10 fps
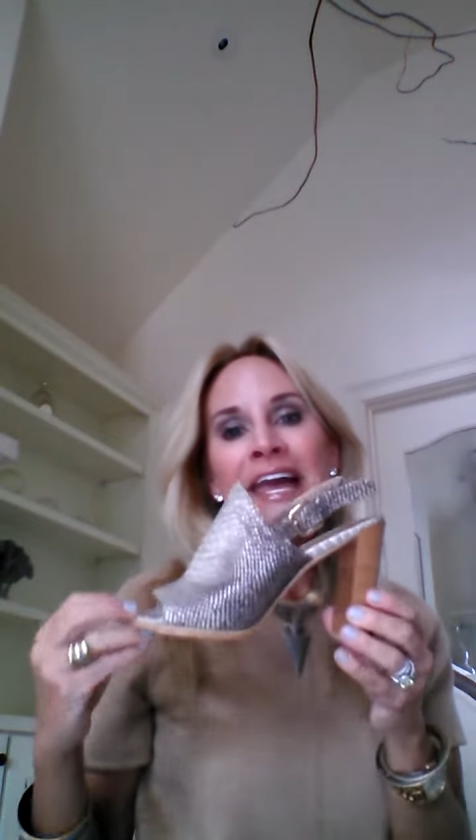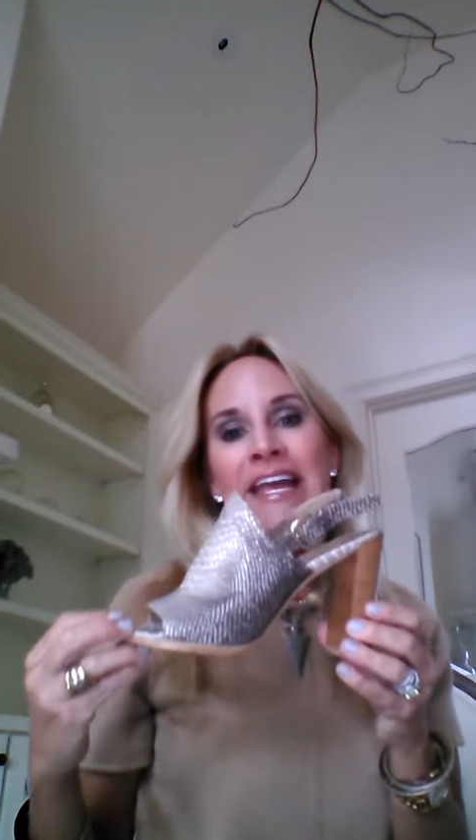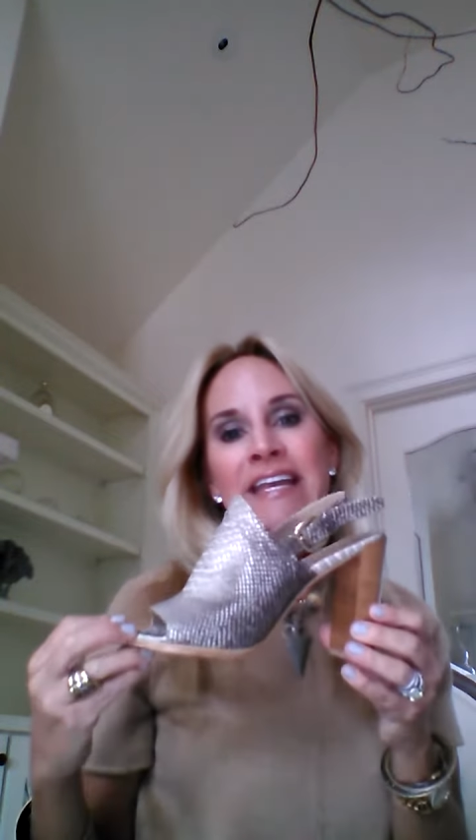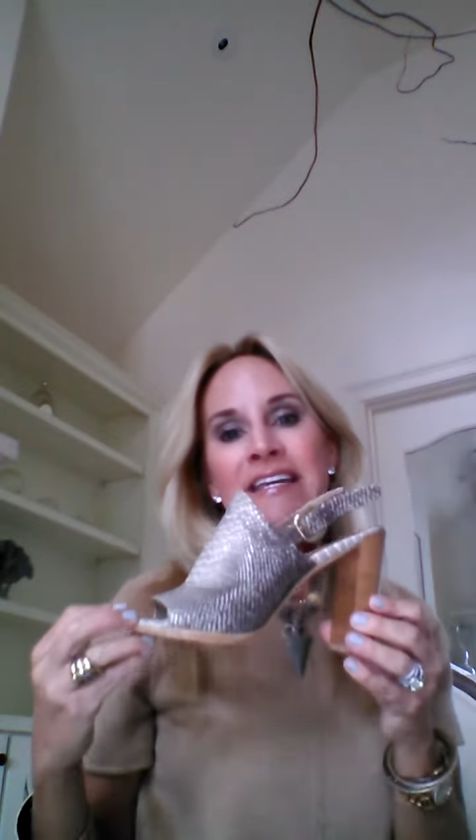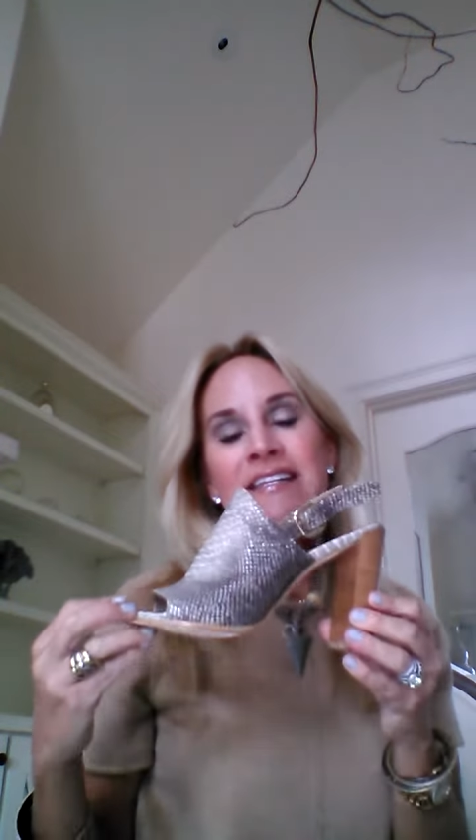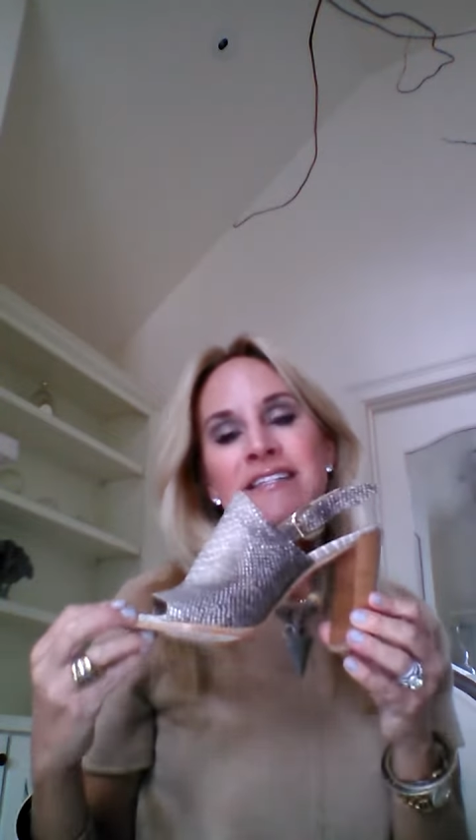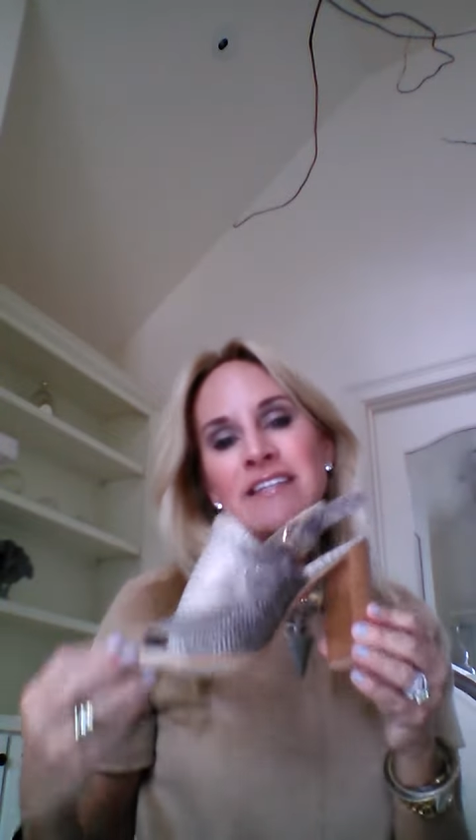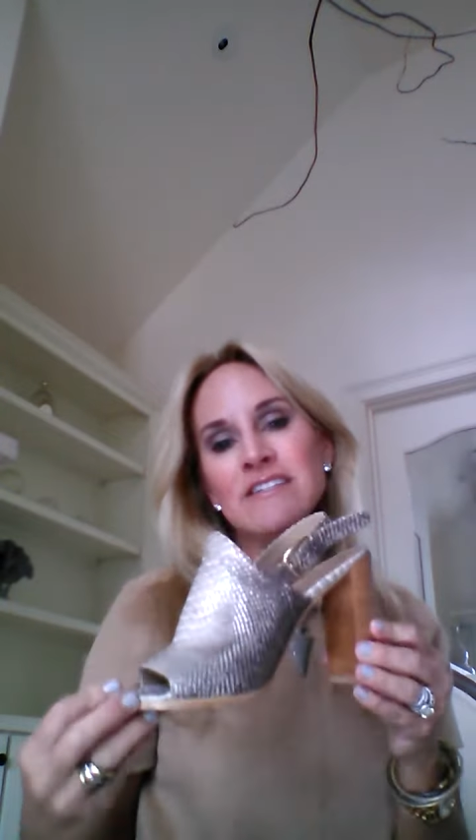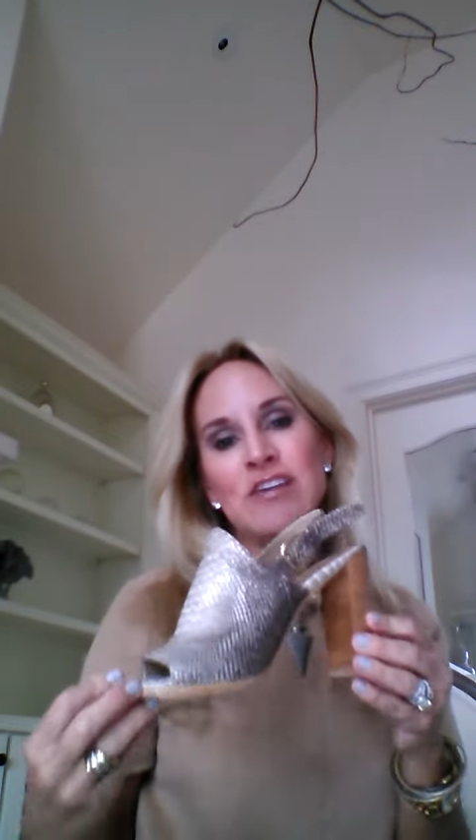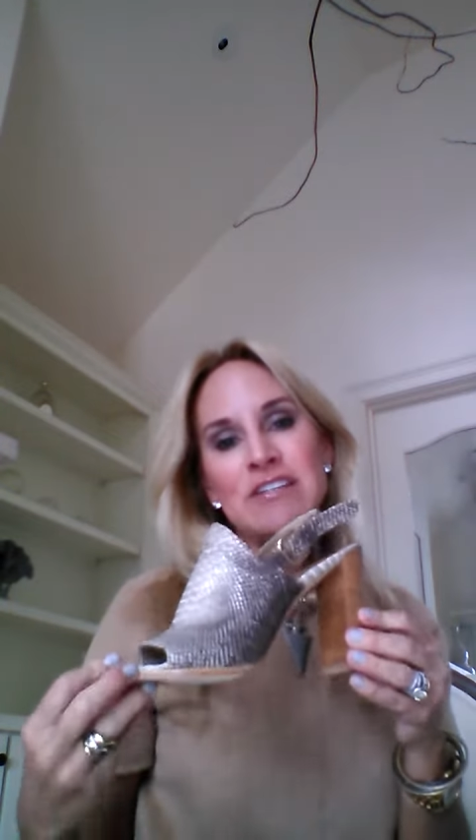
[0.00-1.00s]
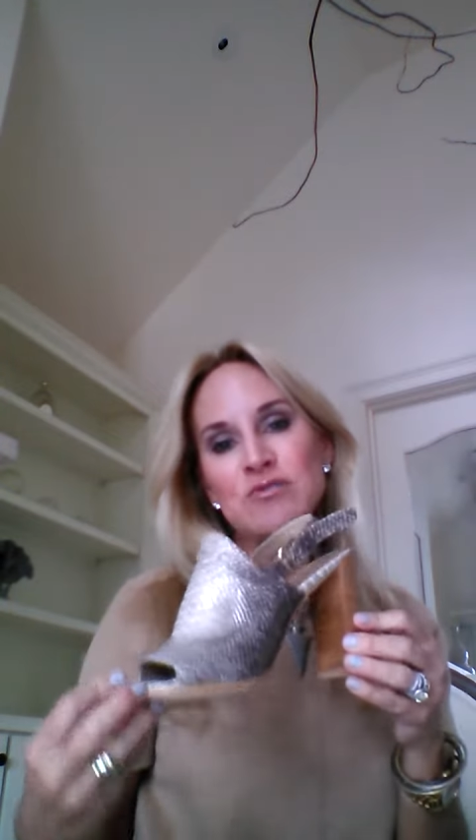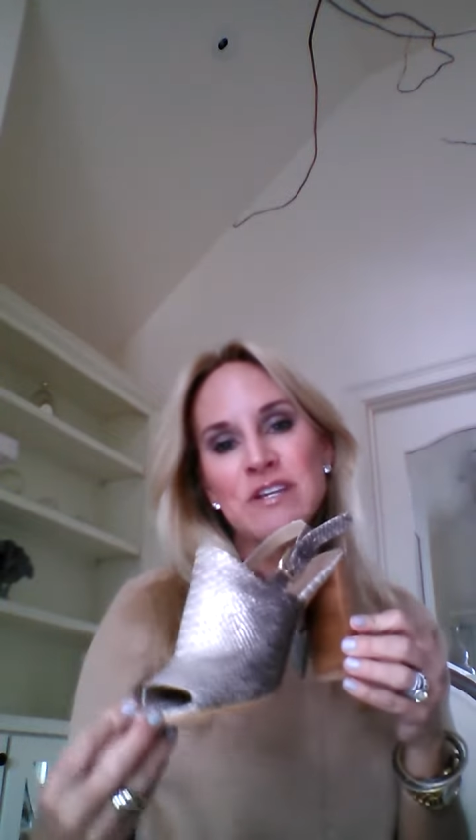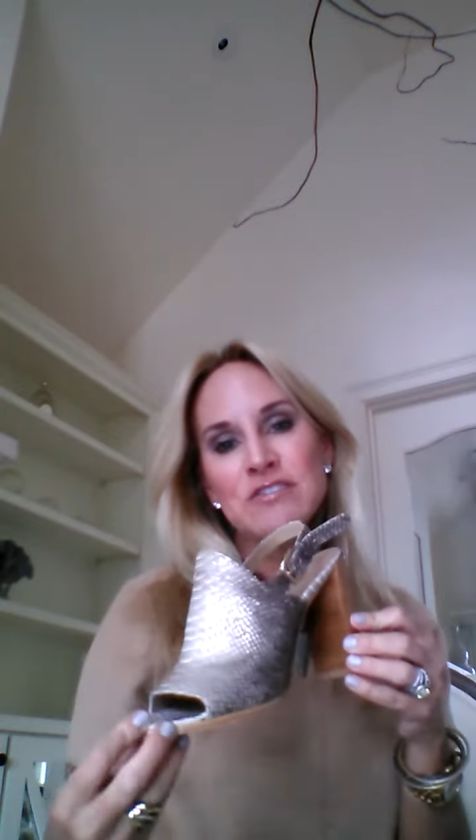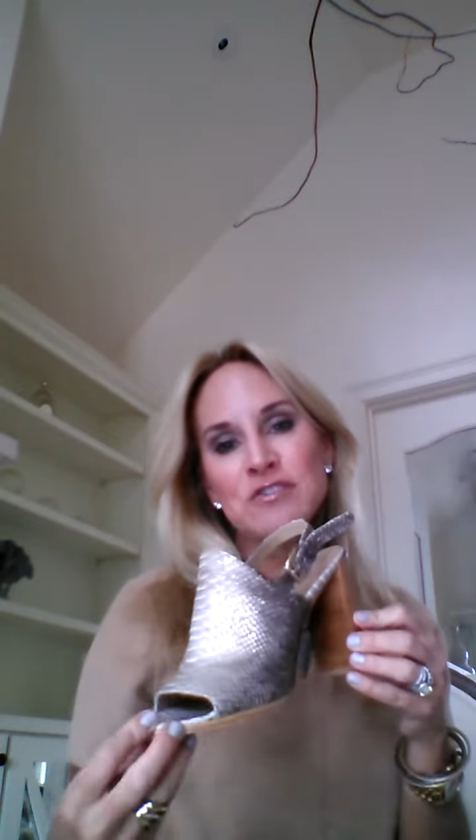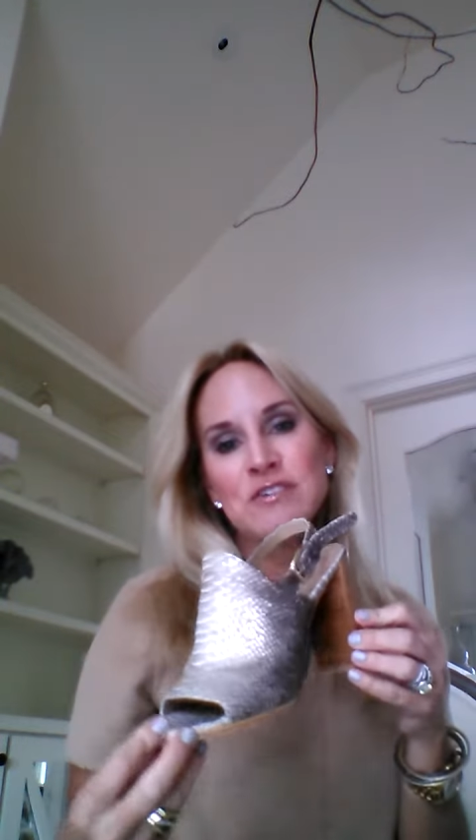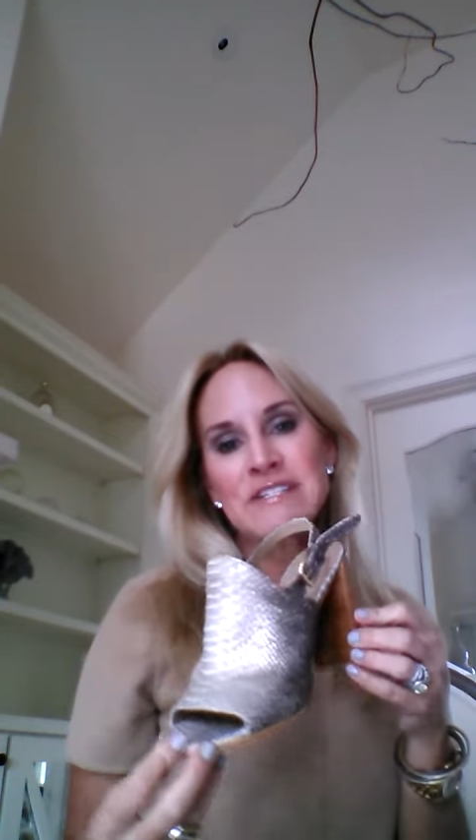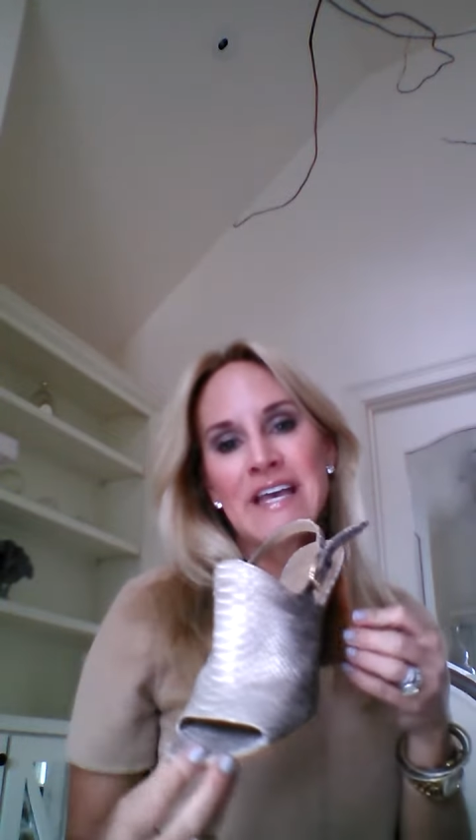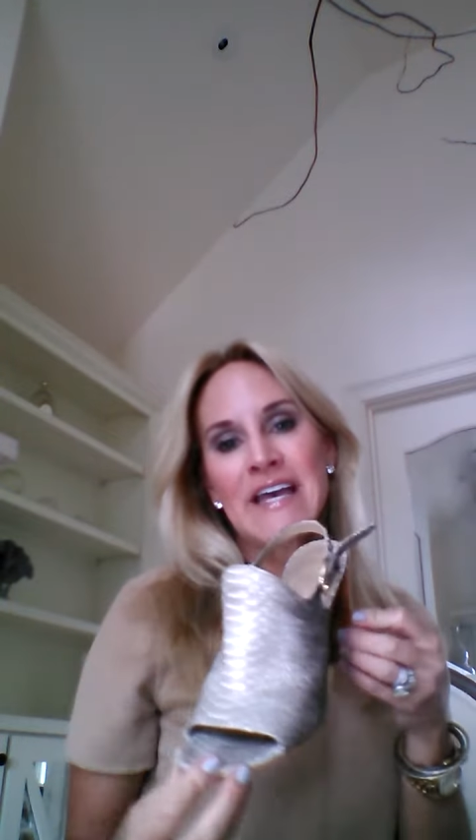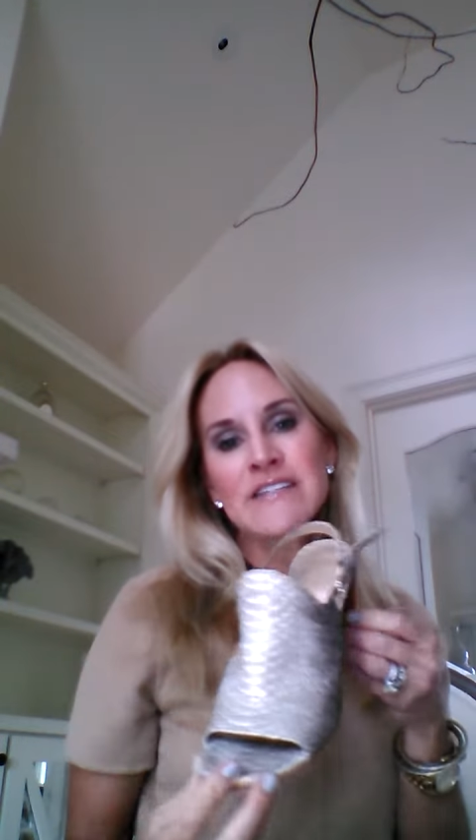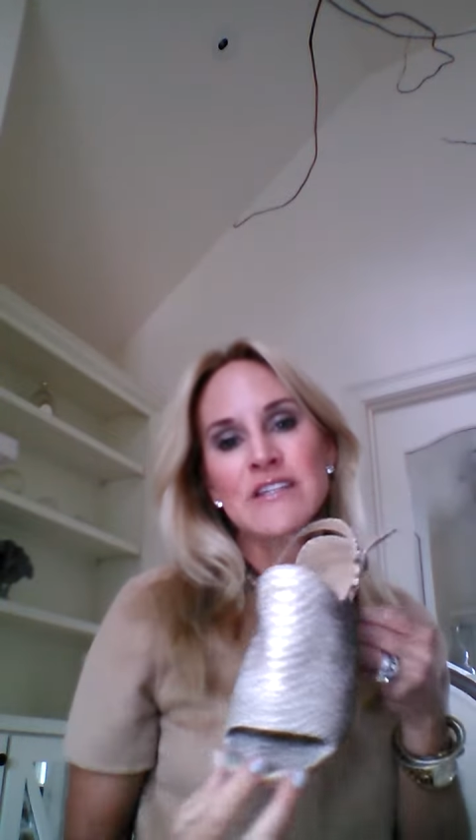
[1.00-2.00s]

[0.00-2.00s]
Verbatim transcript: And it does run true to size,